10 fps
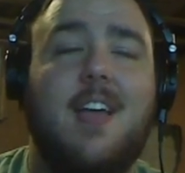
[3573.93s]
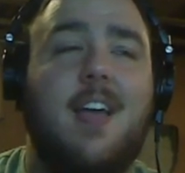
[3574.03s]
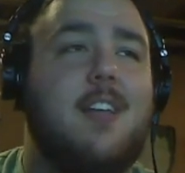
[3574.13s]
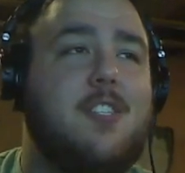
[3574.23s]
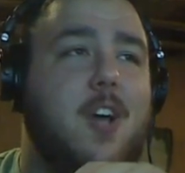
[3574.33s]

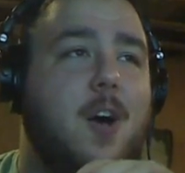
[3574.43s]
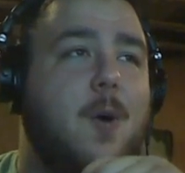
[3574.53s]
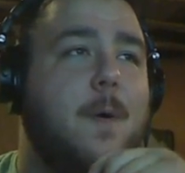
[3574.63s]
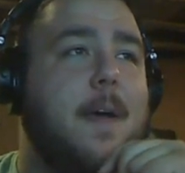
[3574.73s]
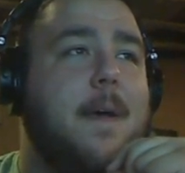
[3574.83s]

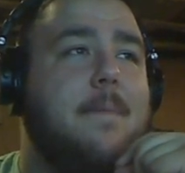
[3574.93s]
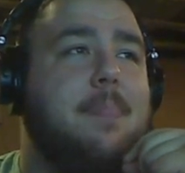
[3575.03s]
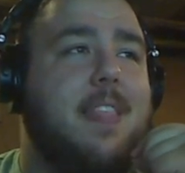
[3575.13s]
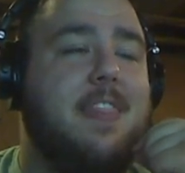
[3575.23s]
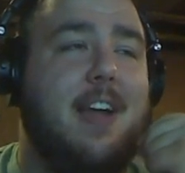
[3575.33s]
So
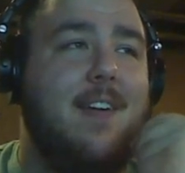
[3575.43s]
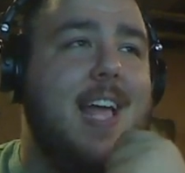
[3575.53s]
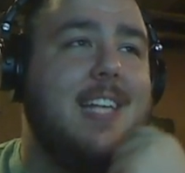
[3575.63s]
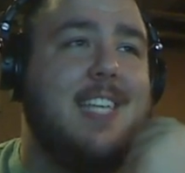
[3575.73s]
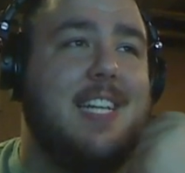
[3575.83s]
there
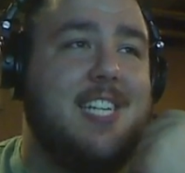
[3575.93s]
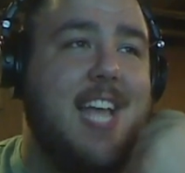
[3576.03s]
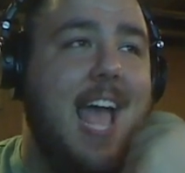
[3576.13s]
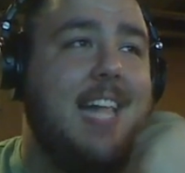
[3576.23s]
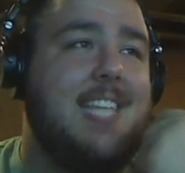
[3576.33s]
is a
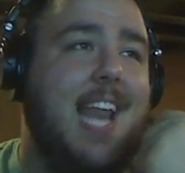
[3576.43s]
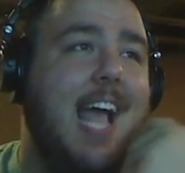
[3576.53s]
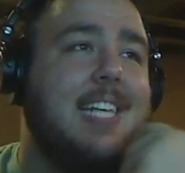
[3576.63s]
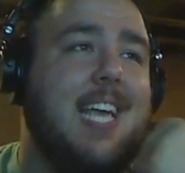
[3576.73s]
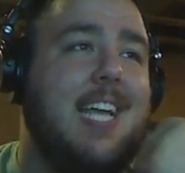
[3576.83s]
chance that
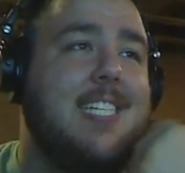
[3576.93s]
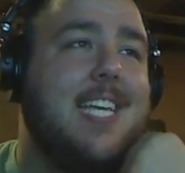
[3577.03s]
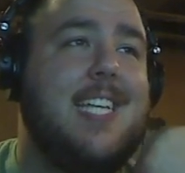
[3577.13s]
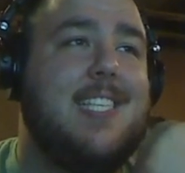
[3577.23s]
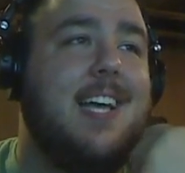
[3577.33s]

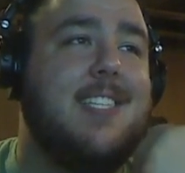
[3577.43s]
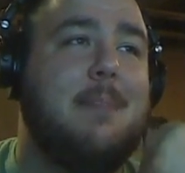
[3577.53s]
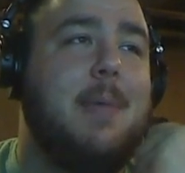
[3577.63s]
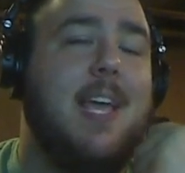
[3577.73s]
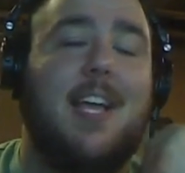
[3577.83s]
SKT
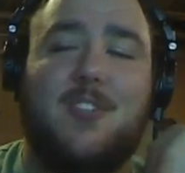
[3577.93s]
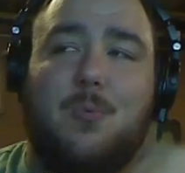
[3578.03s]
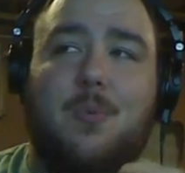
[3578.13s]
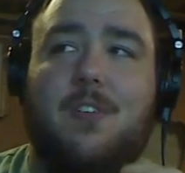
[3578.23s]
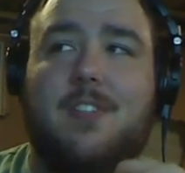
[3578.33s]
doesn't make it to
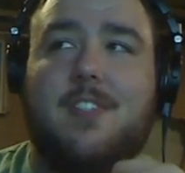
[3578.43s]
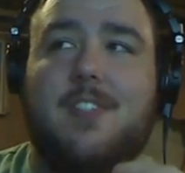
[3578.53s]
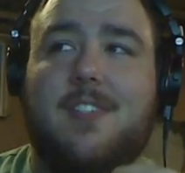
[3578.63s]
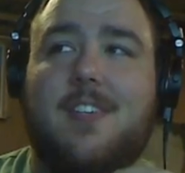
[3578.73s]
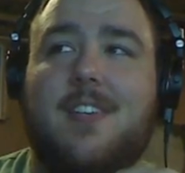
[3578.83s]

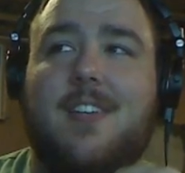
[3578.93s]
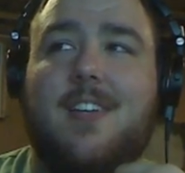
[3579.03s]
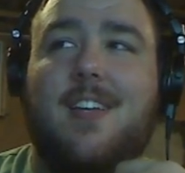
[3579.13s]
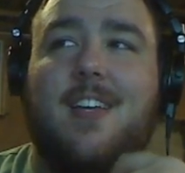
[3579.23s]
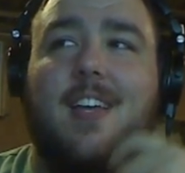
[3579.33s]
Worlds.
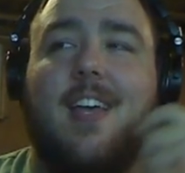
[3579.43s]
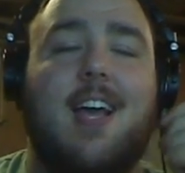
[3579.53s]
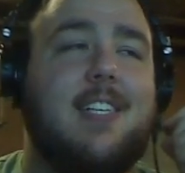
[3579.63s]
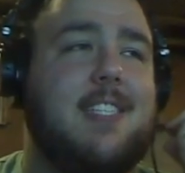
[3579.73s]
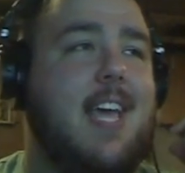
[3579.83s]

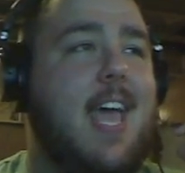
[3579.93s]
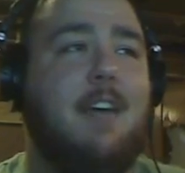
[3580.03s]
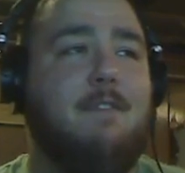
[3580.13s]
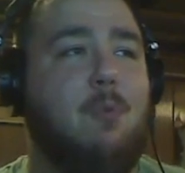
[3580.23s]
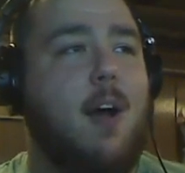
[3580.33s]
Because
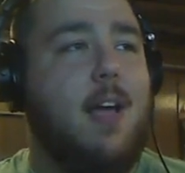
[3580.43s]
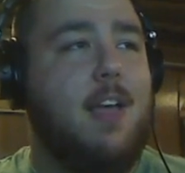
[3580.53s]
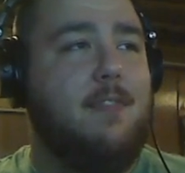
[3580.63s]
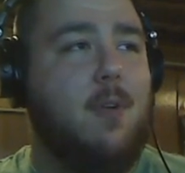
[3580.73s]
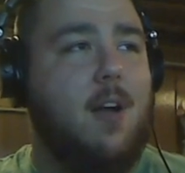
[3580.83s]
if
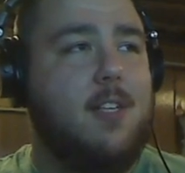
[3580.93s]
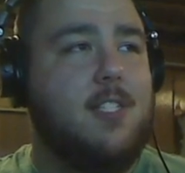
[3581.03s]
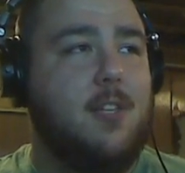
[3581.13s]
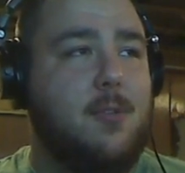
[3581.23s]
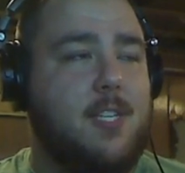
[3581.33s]

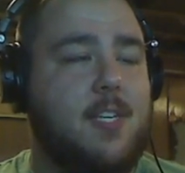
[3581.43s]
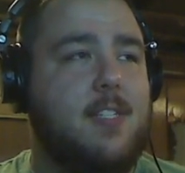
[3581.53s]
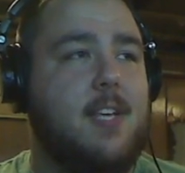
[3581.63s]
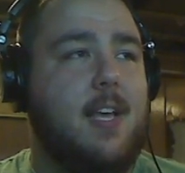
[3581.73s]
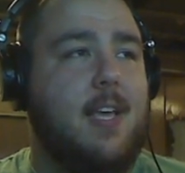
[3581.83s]
Rox
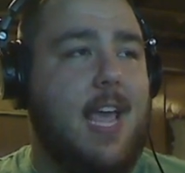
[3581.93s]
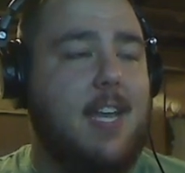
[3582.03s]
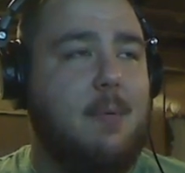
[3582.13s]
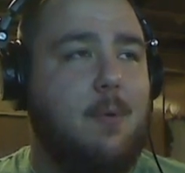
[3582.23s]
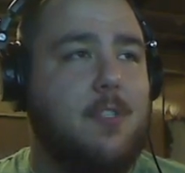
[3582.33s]
loses,
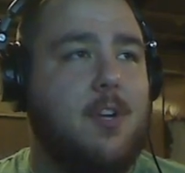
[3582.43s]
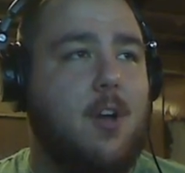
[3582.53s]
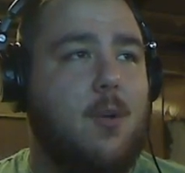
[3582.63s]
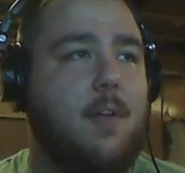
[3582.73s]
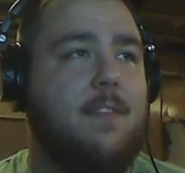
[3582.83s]
KT rolls through auto qualifies.